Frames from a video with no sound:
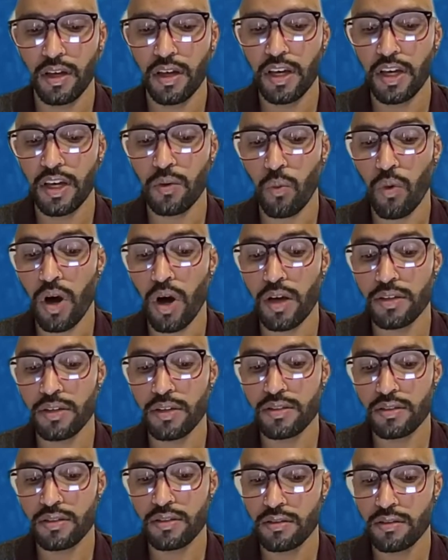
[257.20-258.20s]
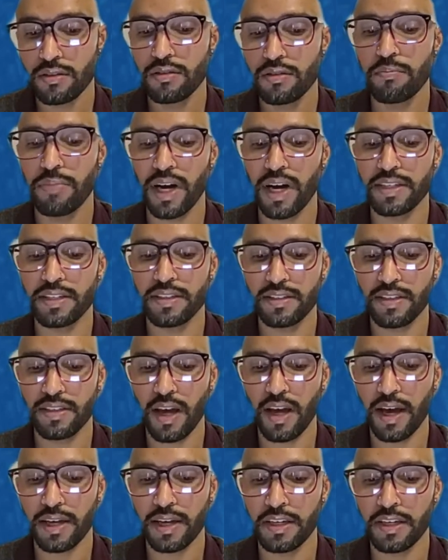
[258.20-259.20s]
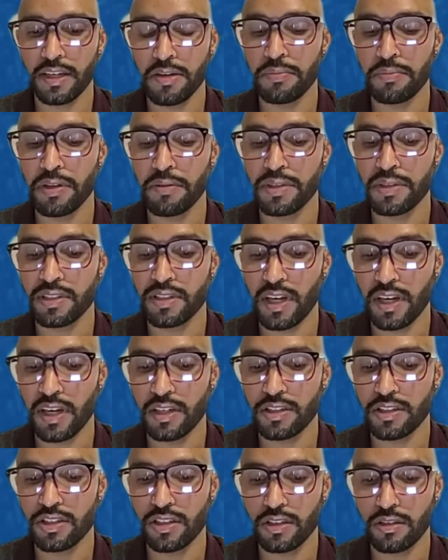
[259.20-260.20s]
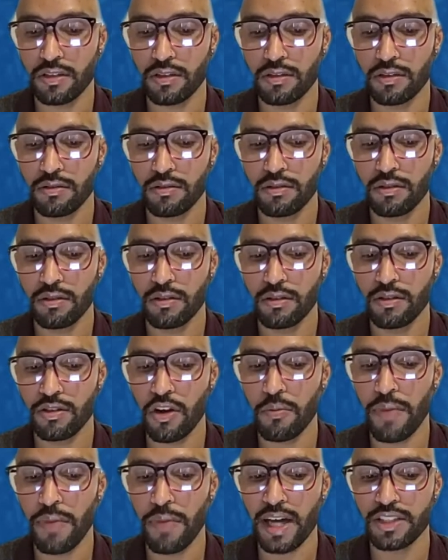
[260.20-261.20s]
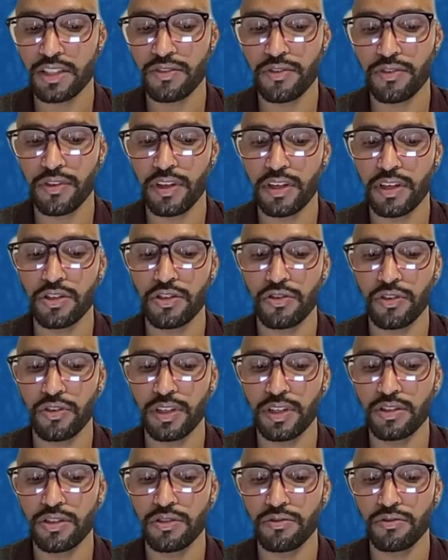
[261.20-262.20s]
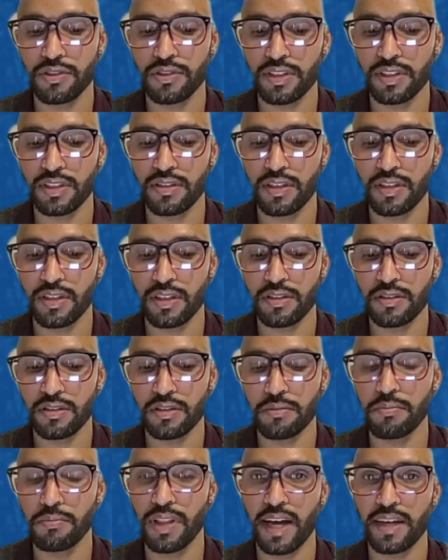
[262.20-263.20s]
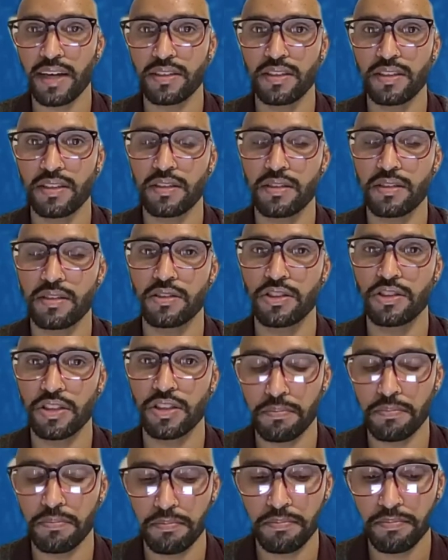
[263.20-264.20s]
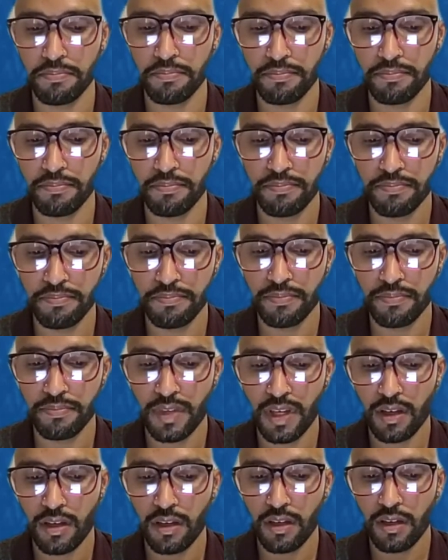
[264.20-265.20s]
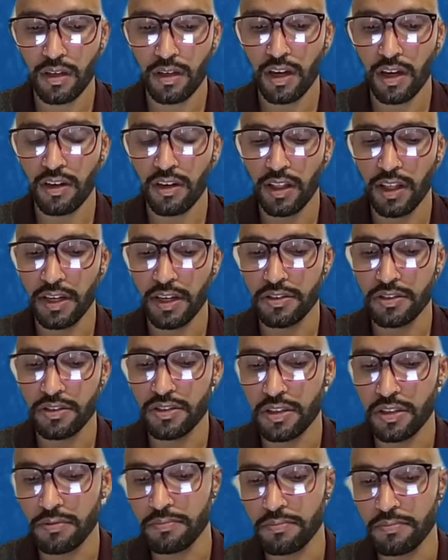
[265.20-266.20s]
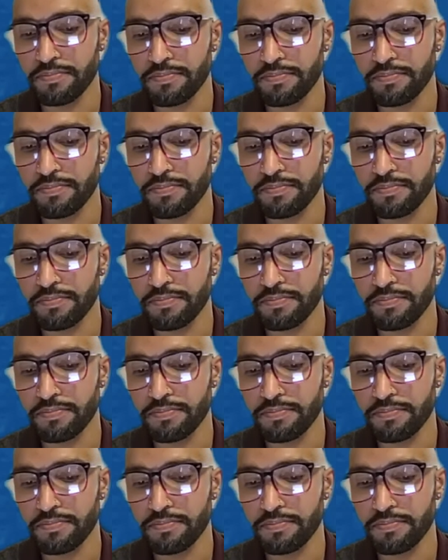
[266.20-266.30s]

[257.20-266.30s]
it was, by design and implementation, no match for the entrenched resistance to Black citizenship. Carol Anderson.